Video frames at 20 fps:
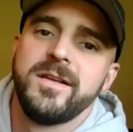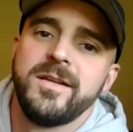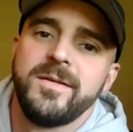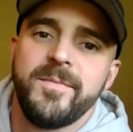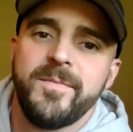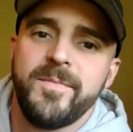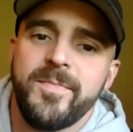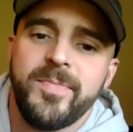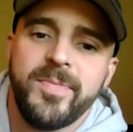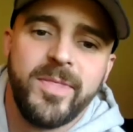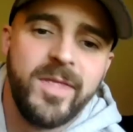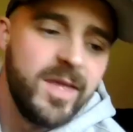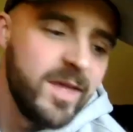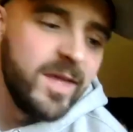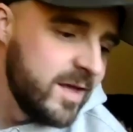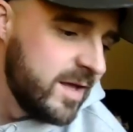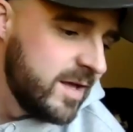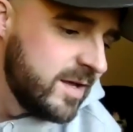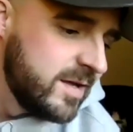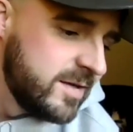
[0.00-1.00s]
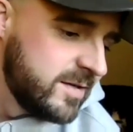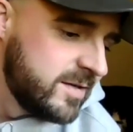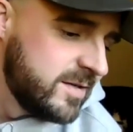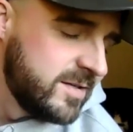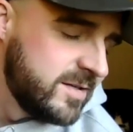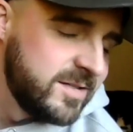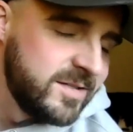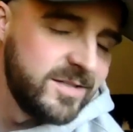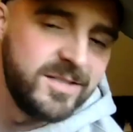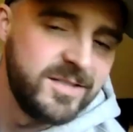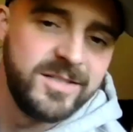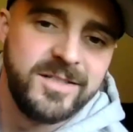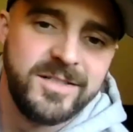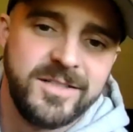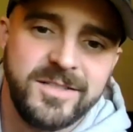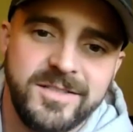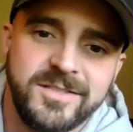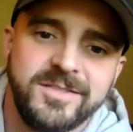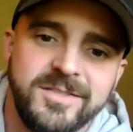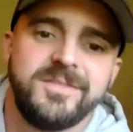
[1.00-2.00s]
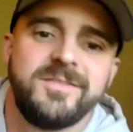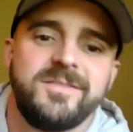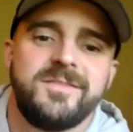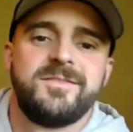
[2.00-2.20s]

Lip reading: You feel like, so